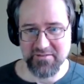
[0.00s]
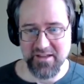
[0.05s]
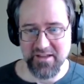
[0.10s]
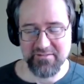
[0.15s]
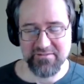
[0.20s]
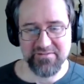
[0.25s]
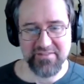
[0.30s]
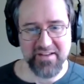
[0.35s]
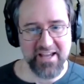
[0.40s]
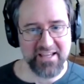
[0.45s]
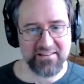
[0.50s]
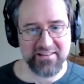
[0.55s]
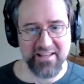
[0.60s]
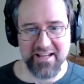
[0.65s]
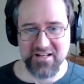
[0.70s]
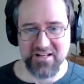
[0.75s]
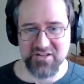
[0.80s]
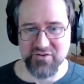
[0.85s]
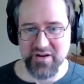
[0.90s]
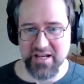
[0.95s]
They fade
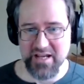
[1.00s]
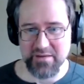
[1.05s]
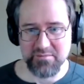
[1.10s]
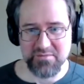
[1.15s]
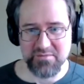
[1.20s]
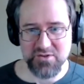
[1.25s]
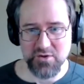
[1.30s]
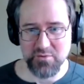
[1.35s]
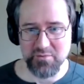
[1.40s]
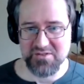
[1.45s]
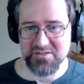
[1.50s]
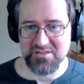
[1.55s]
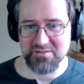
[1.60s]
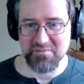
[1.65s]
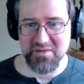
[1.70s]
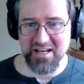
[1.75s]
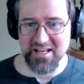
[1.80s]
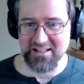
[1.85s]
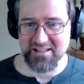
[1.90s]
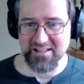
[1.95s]
like dreams almost
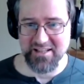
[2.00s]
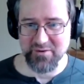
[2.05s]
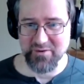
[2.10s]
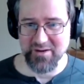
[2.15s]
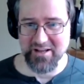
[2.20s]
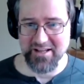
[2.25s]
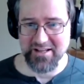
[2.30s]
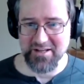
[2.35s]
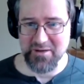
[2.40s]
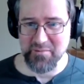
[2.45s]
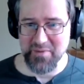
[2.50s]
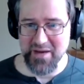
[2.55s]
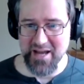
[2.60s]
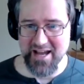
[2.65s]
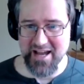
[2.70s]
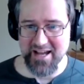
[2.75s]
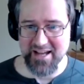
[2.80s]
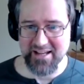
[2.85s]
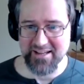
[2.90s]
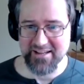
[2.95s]
immediately when I come
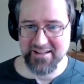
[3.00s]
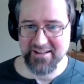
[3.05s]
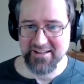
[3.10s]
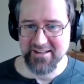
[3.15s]
back.